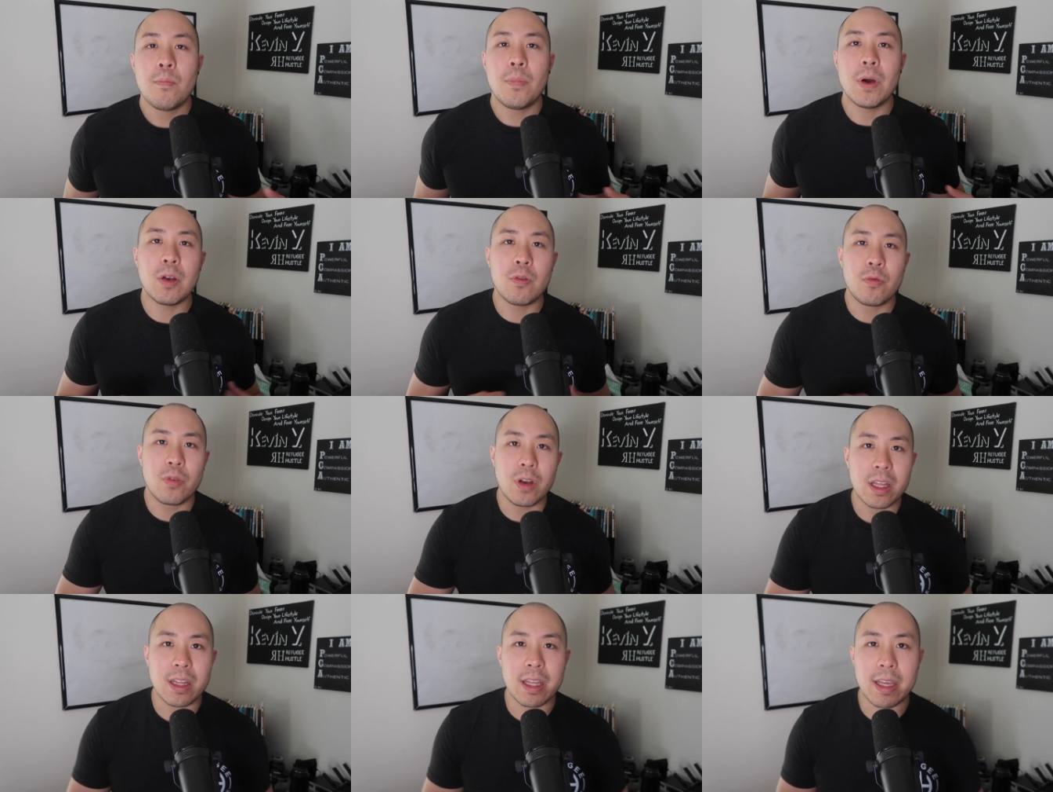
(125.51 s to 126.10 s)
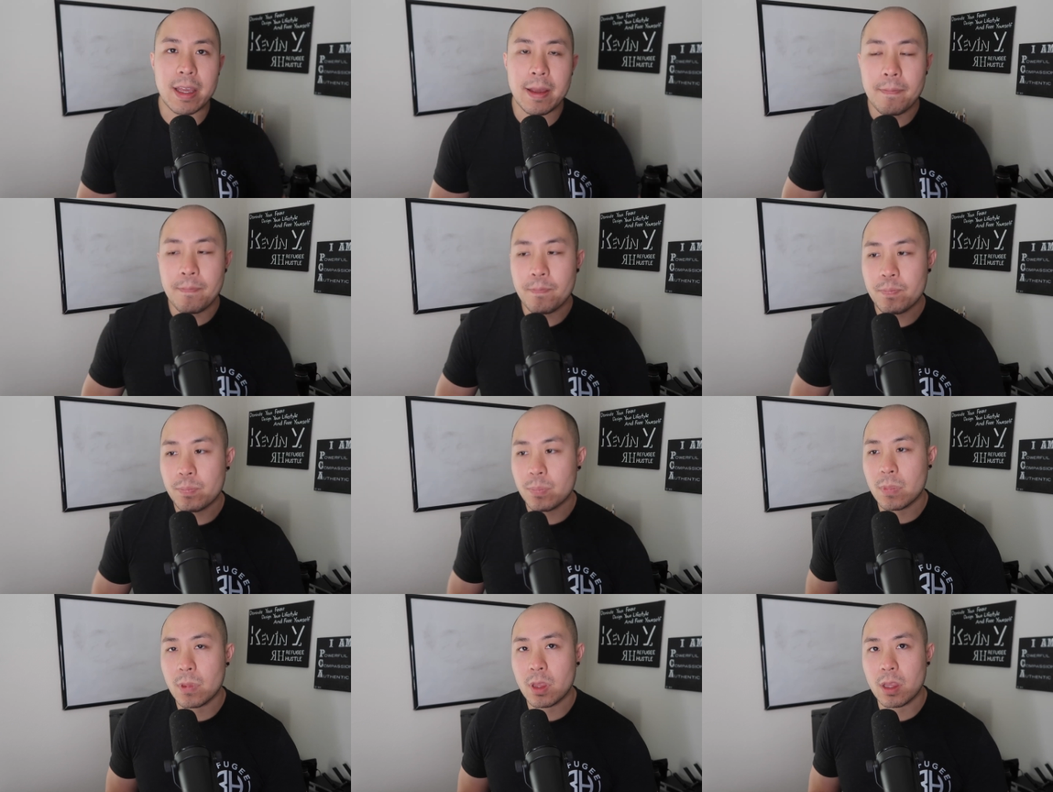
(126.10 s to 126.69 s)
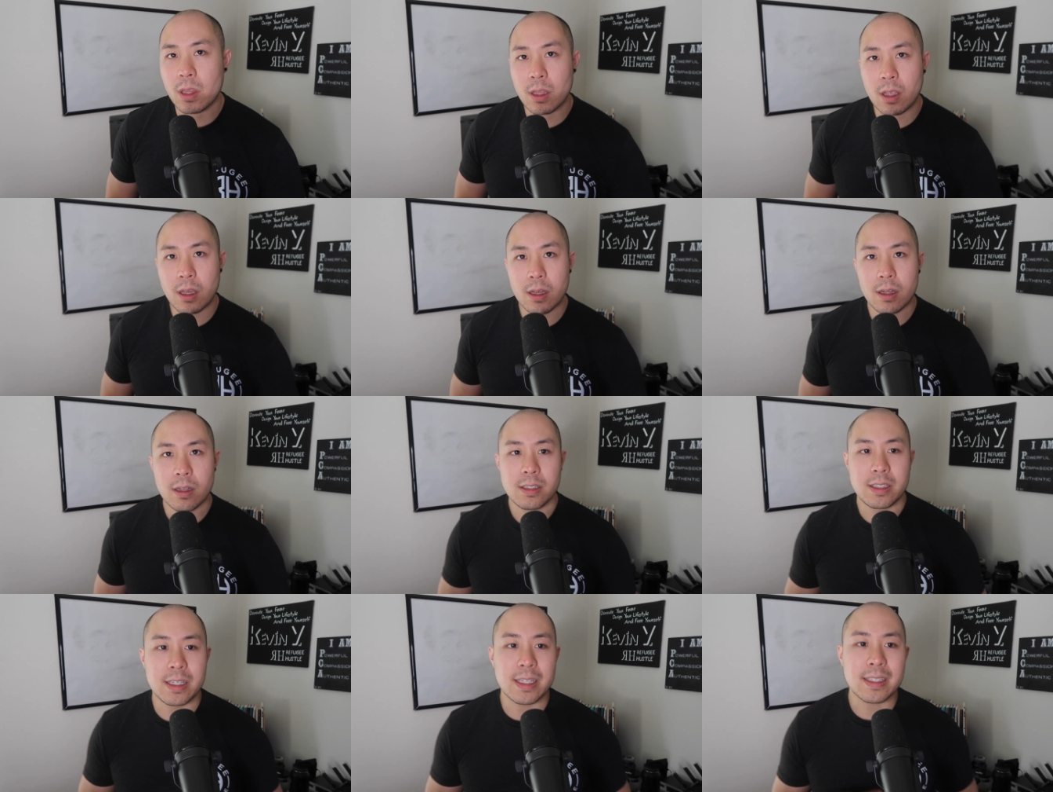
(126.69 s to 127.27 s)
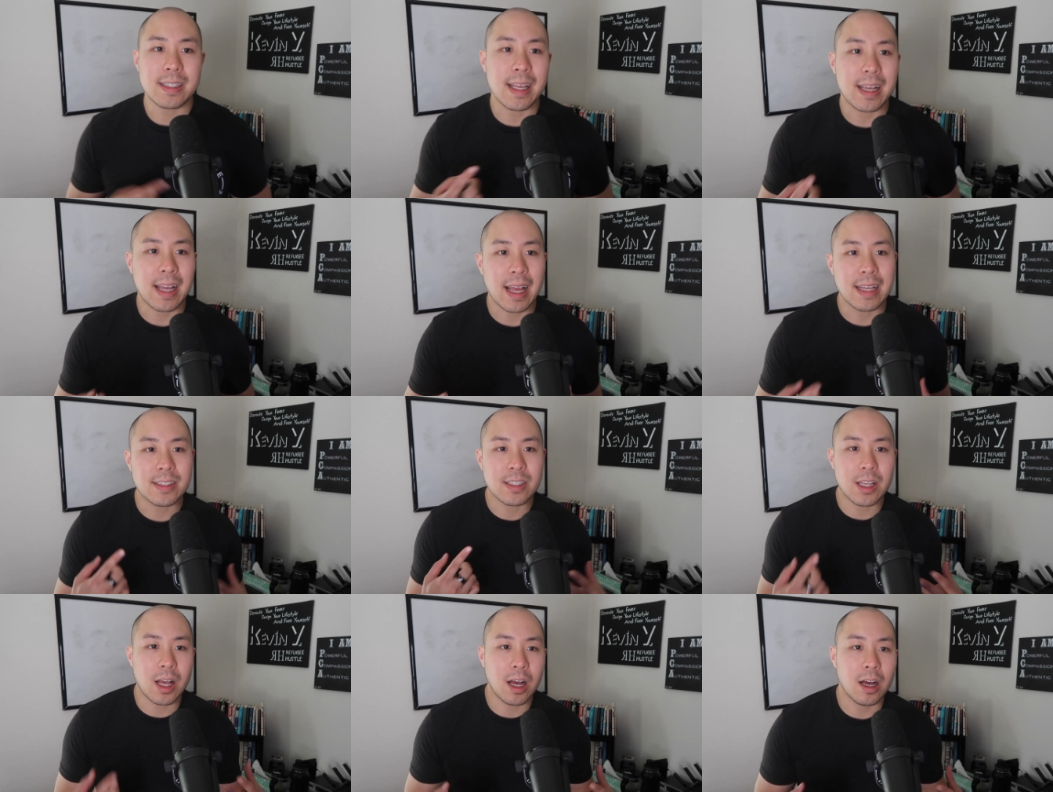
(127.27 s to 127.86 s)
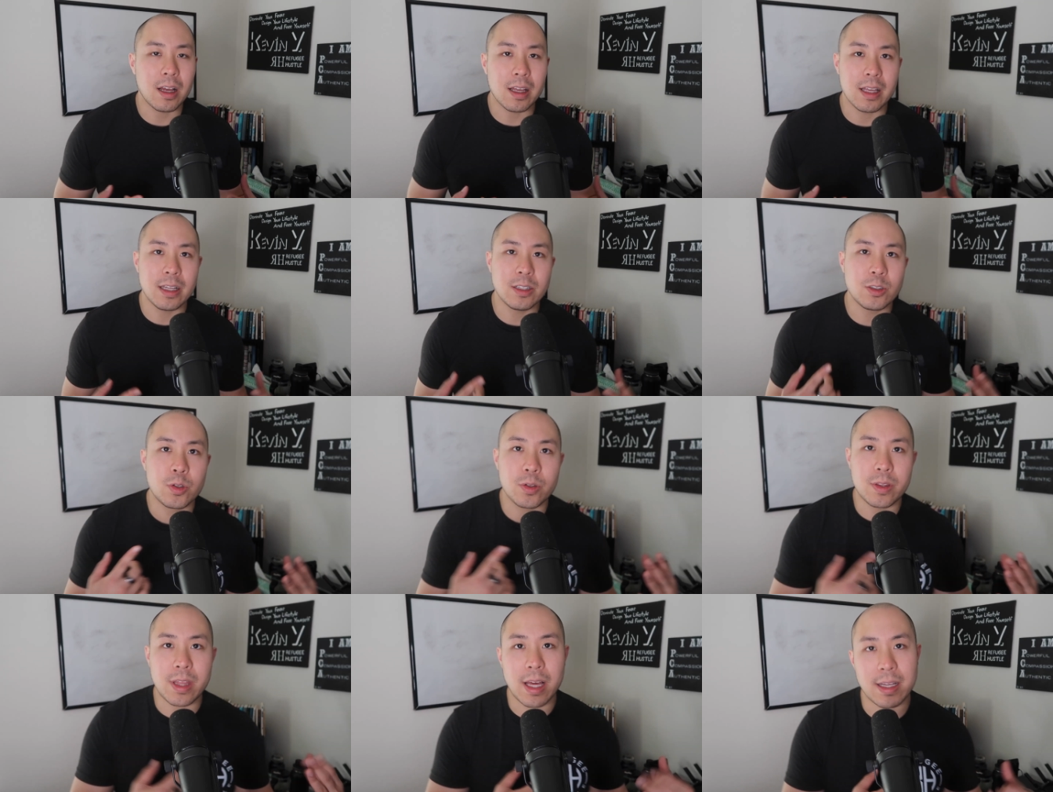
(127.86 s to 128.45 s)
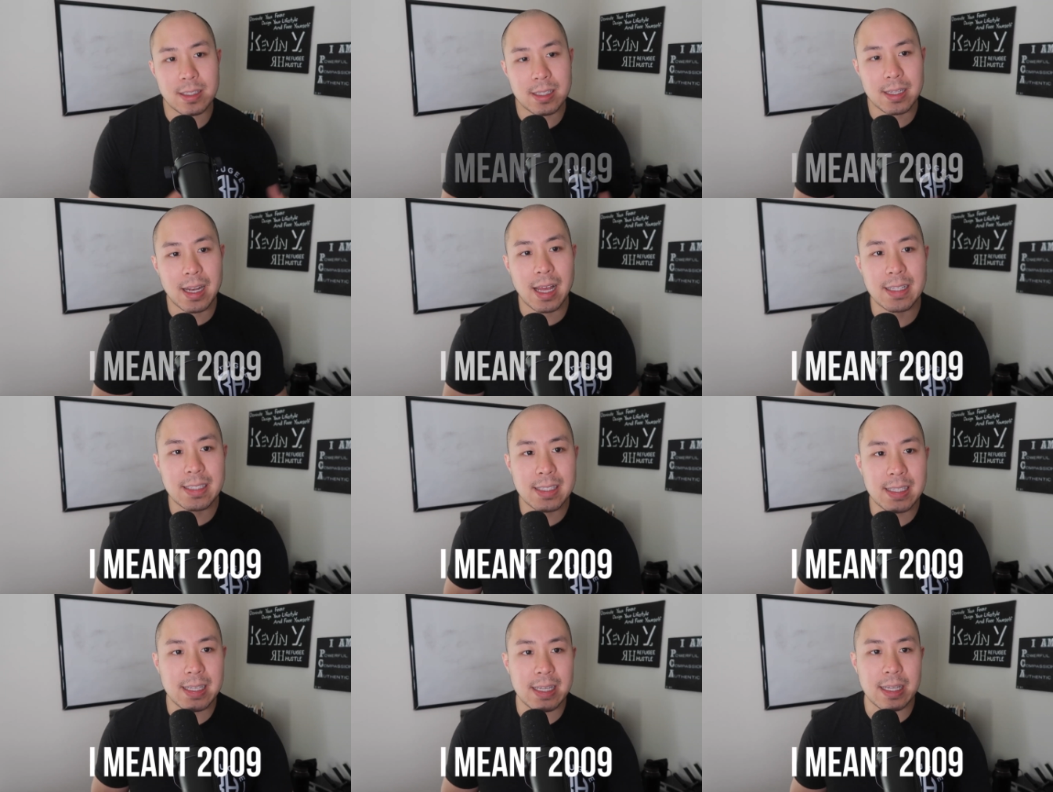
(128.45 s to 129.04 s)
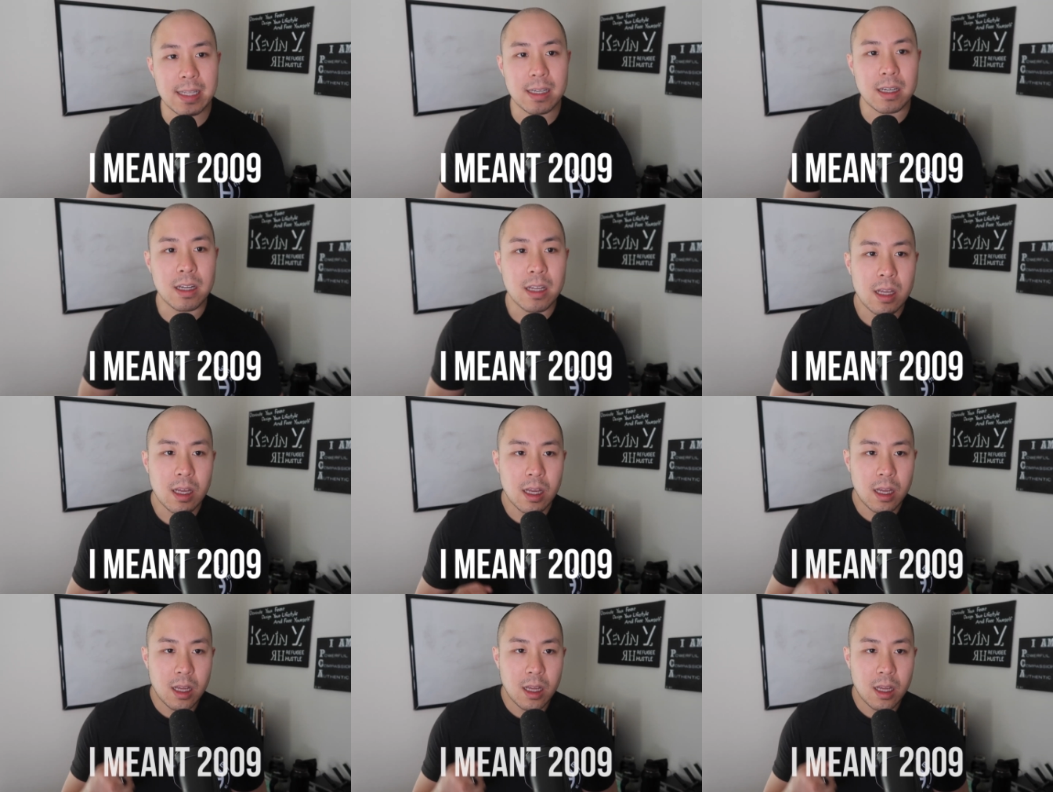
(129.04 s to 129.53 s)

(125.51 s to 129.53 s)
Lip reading: But really, just like I saw in 2019,